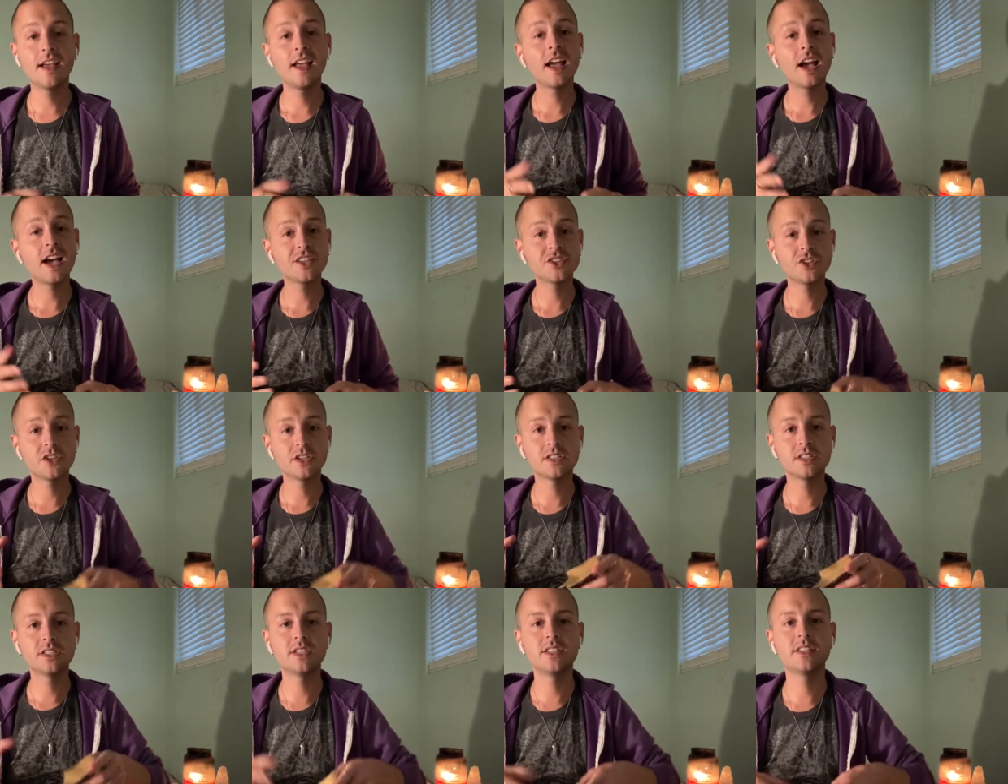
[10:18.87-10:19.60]
As you
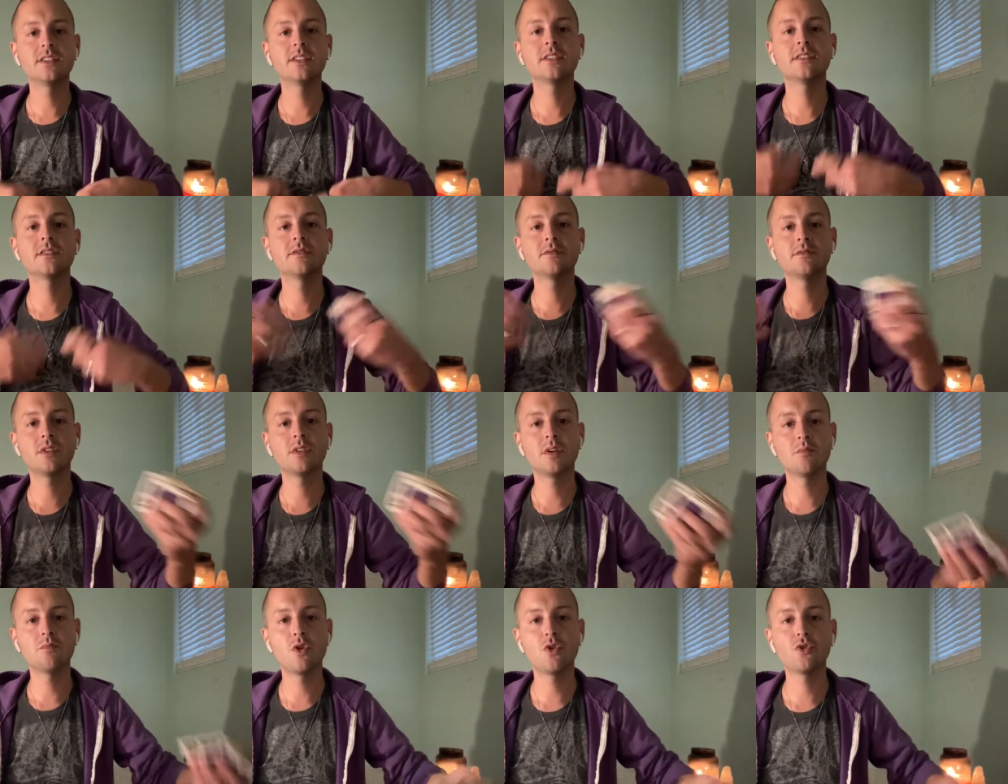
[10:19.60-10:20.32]
can see, the
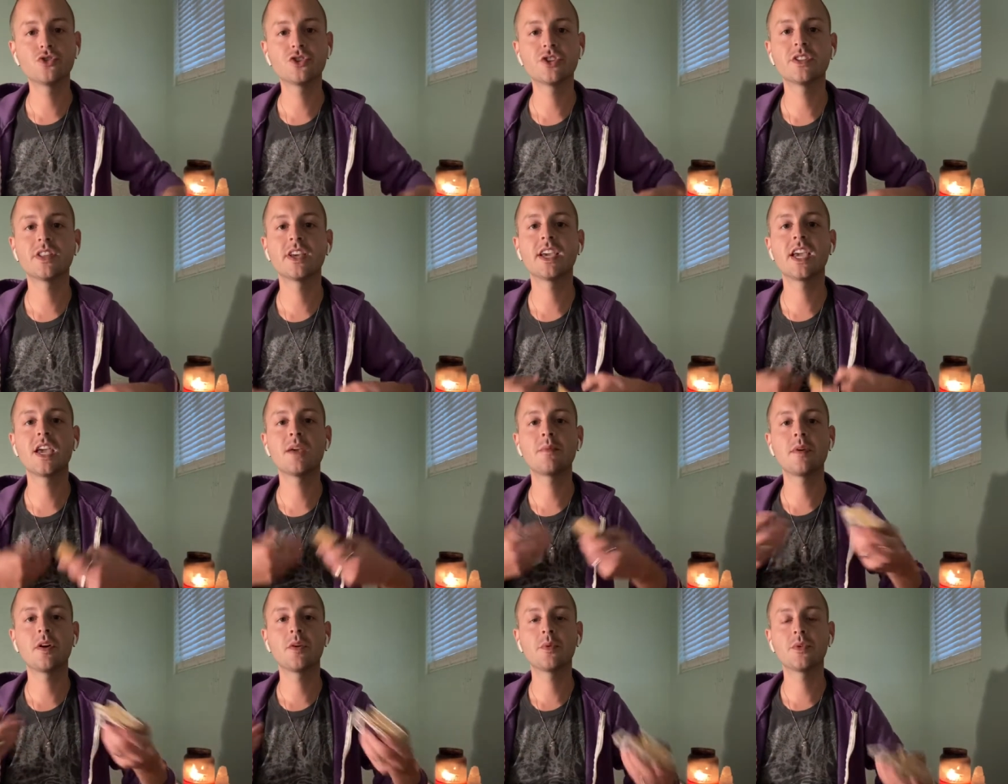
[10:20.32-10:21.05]
emotion that
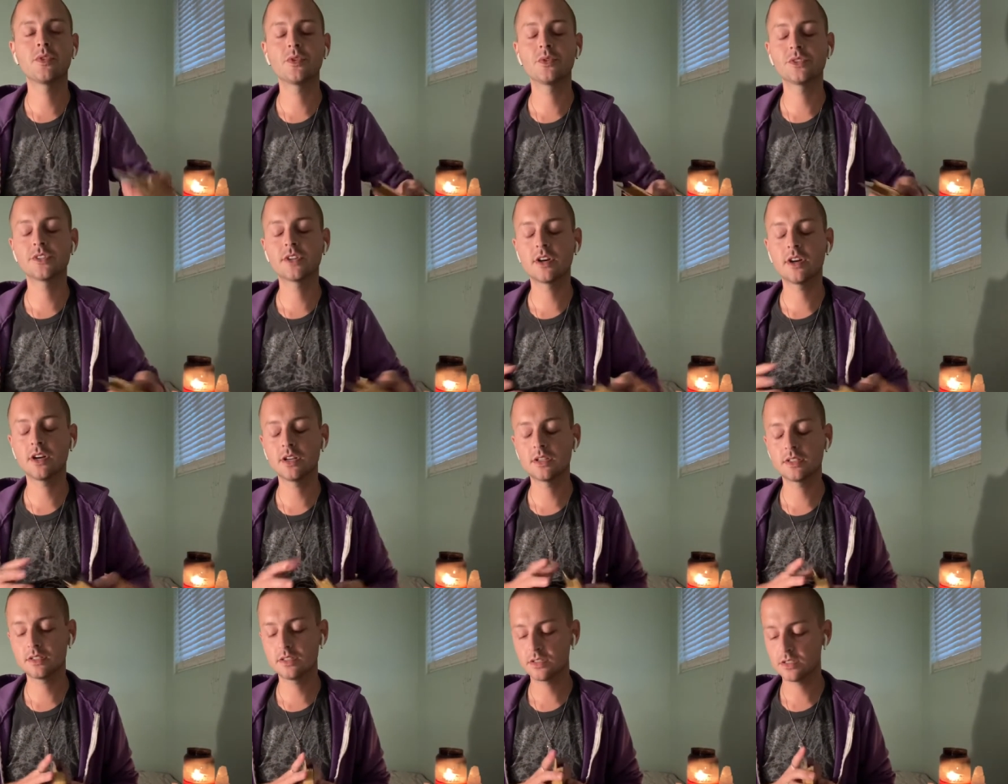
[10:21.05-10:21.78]
came out with those
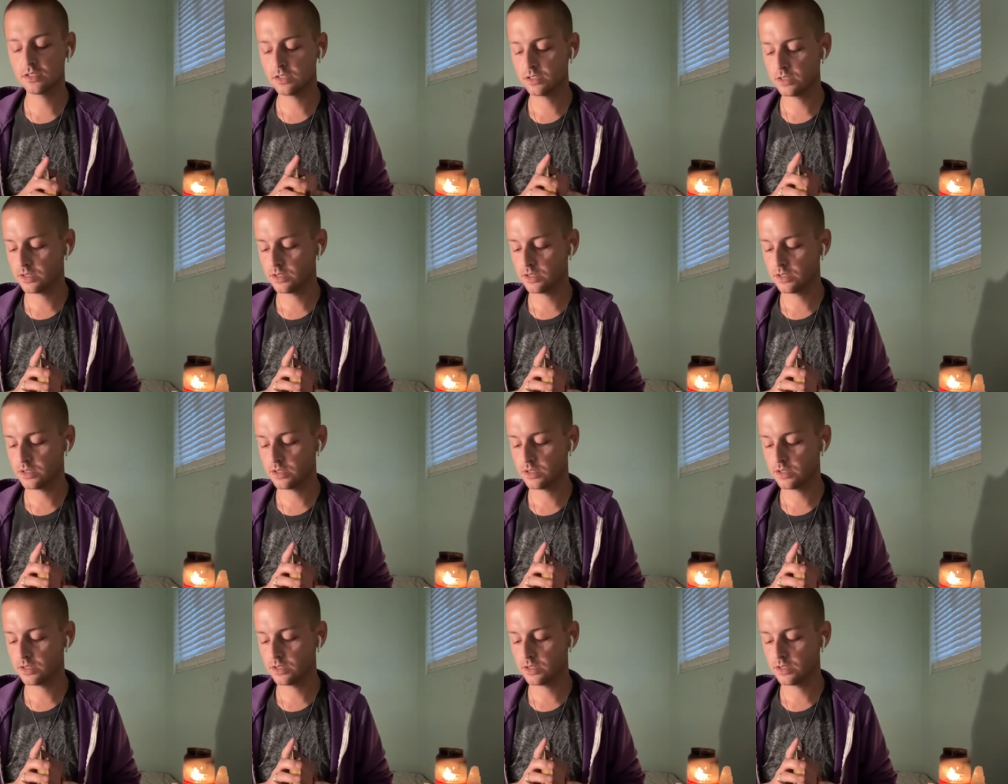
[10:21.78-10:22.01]
cards.